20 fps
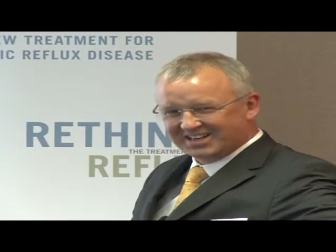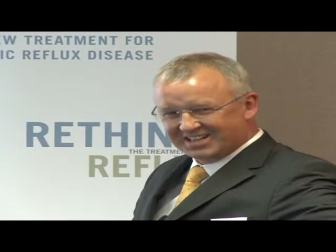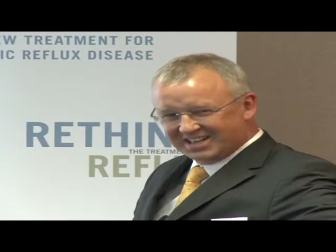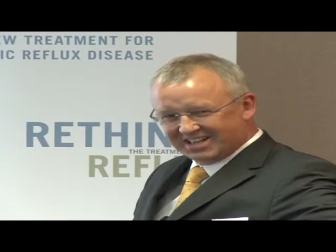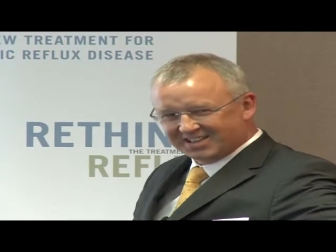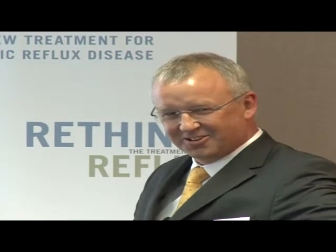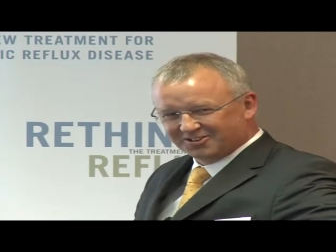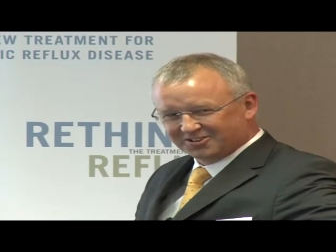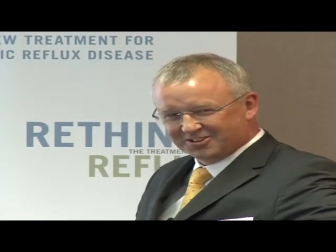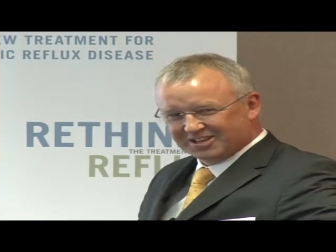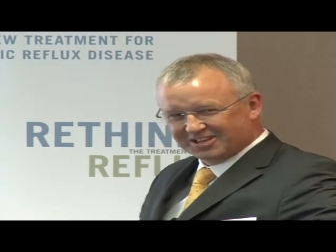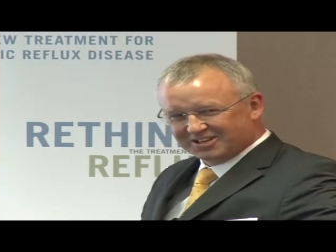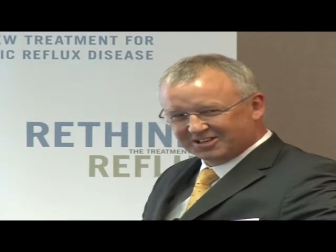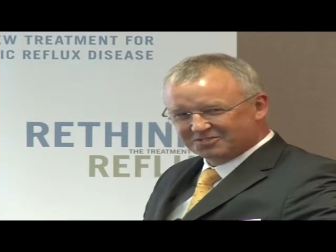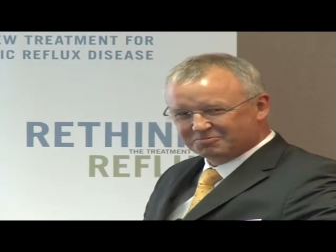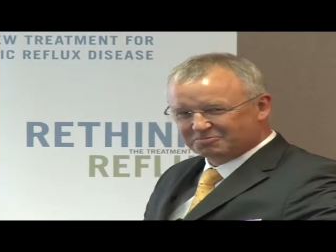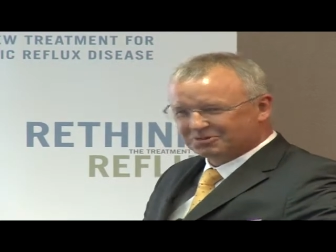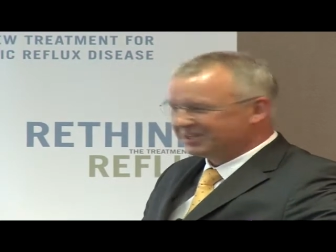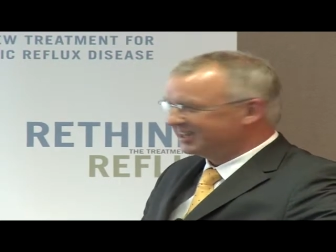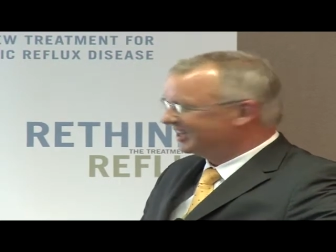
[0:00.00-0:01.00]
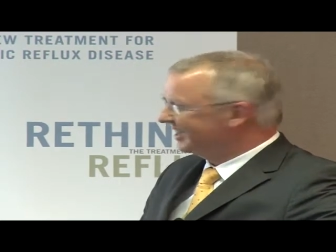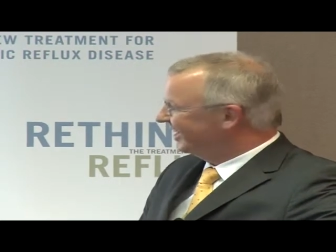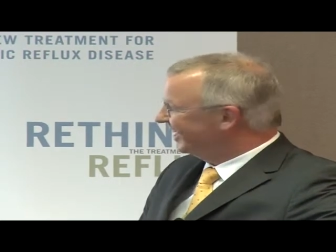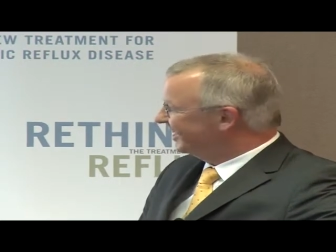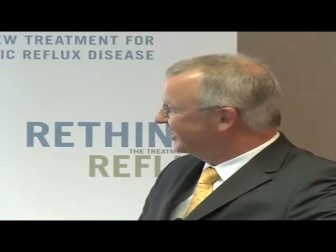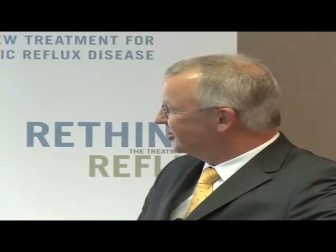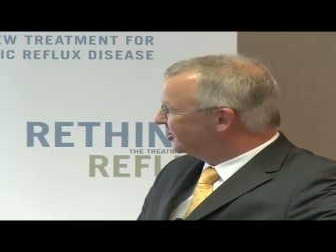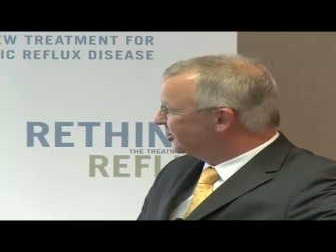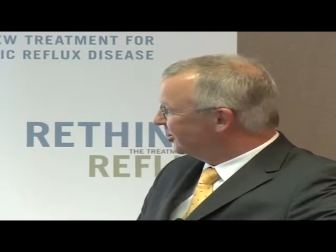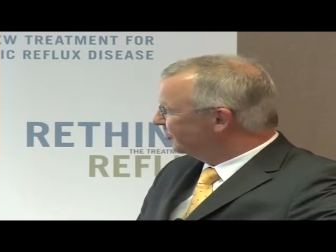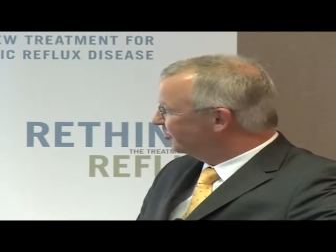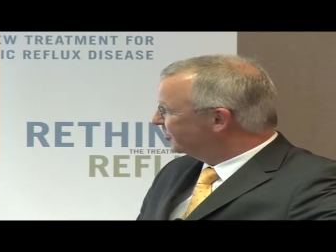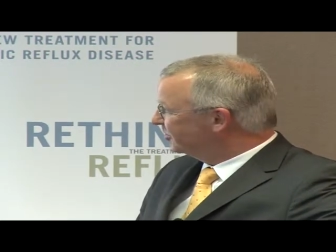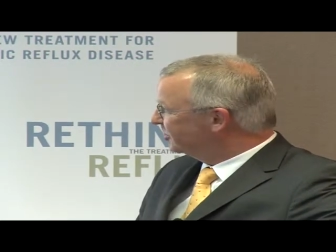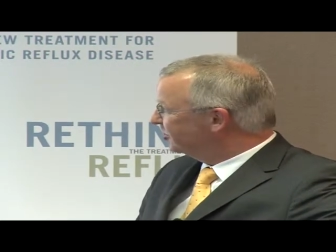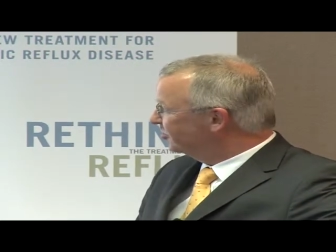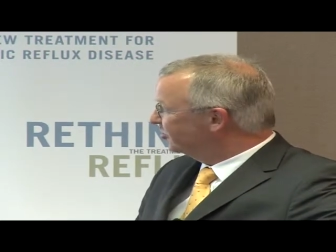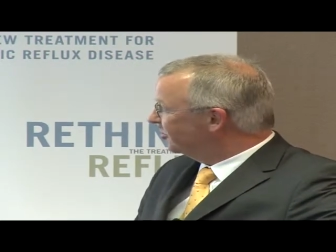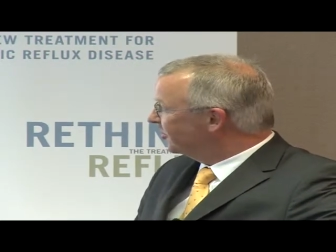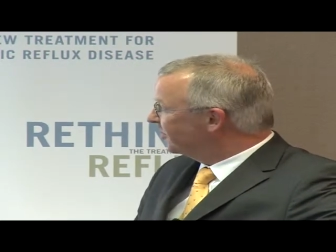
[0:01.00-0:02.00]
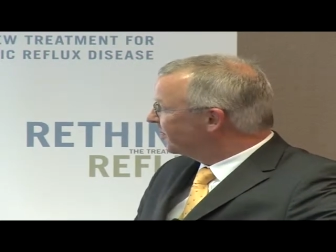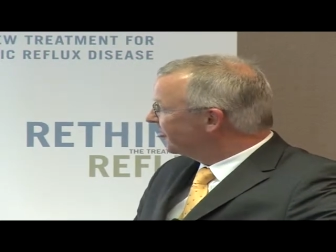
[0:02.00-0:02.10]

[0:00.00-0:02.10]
and I thought they did a pretty nice job too.